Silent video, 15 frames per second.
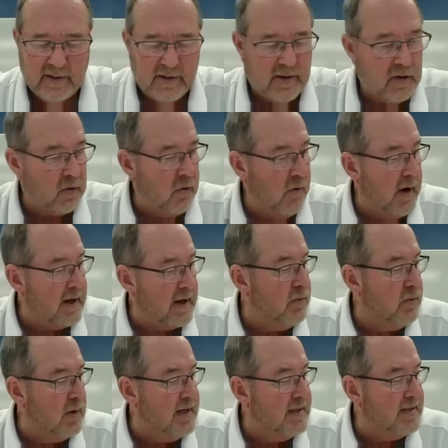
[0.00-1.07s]
The correct
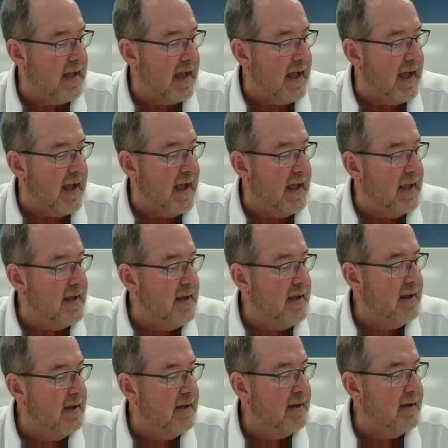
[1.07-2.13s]
one is A.
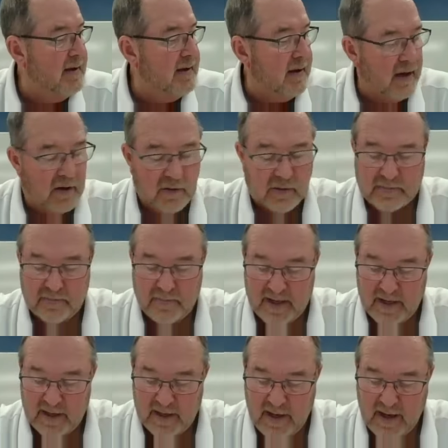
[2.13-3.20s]
Oh, is
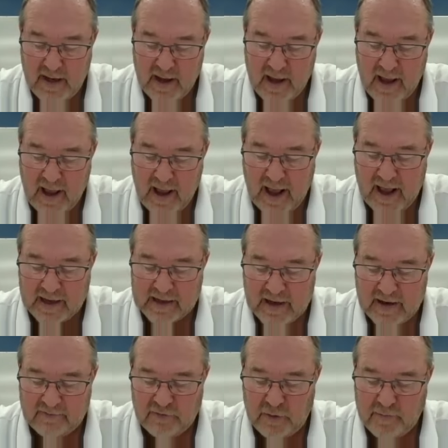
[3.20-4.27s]
B. I
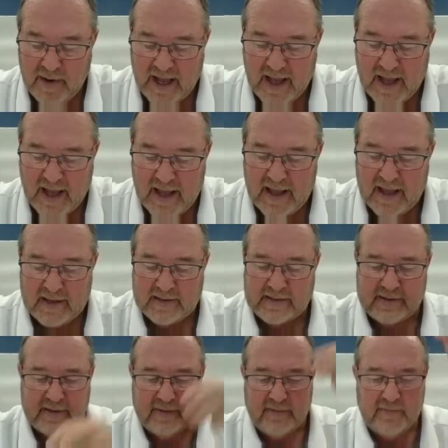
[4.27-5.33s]
cover my
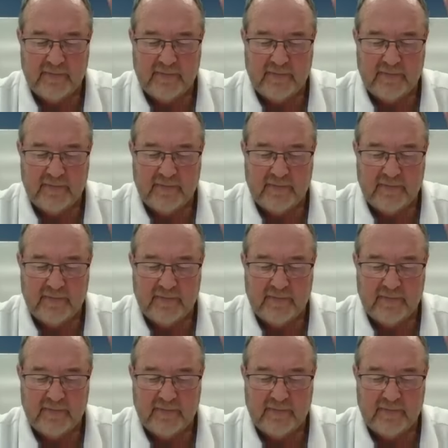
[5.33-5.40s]
eyes.